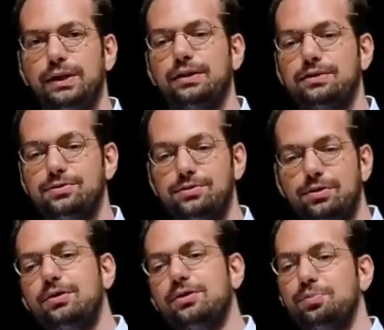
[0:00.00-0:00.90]
we can
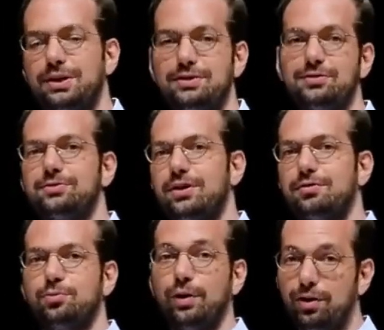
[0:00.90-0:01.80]
install a piece of
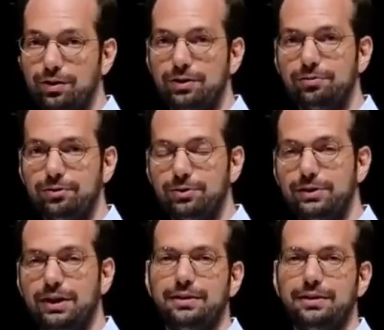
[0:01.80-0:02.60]
software on the phone,